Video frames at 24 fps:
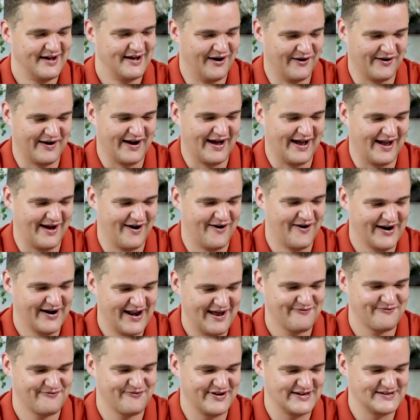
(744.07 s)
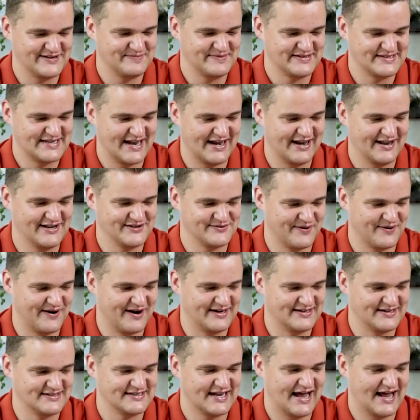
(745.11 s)
Okay, on average,
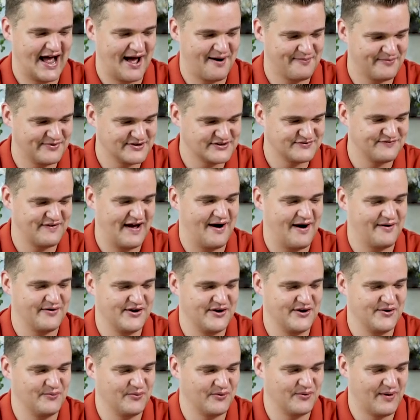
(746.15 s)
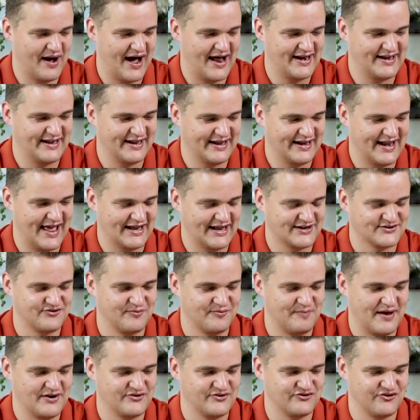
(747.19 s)
percentage-wise, how much value will adding an extra
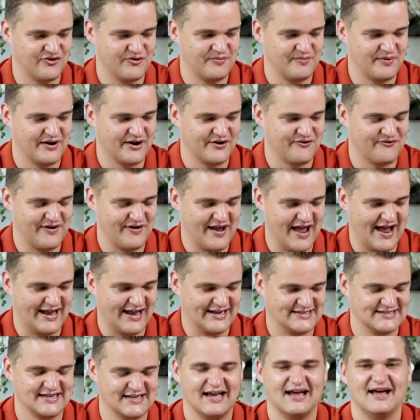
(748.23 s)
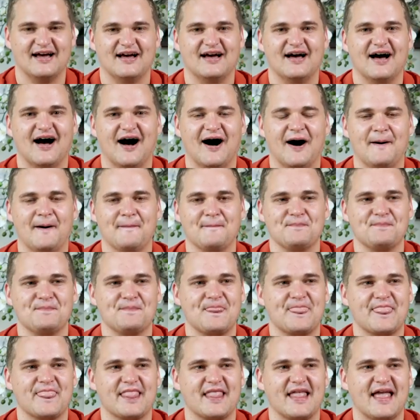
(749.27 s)
bedroom create?
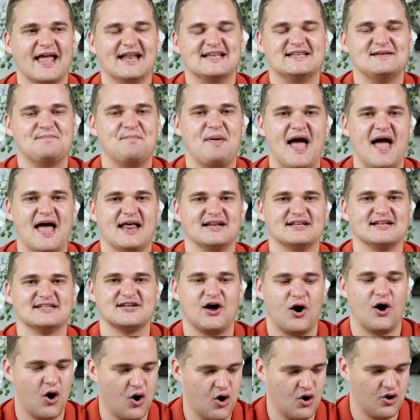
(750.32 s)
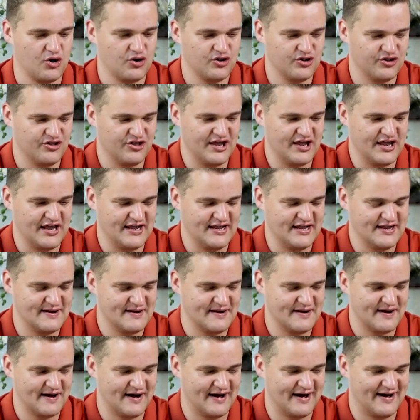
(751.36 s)
Um, it depends on the
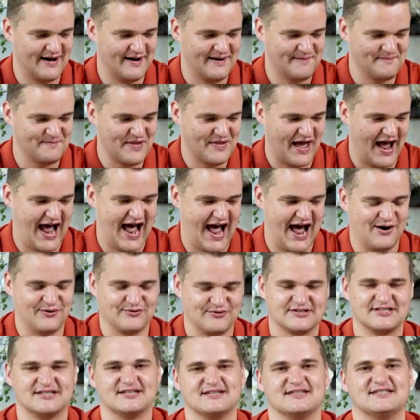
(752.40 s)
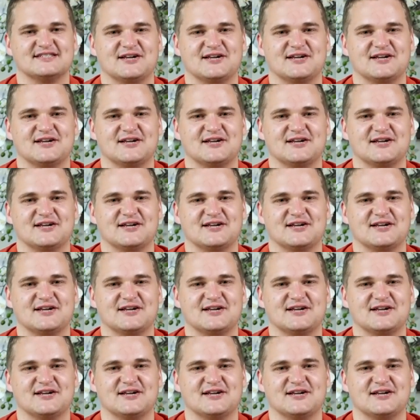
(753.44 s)
um, house.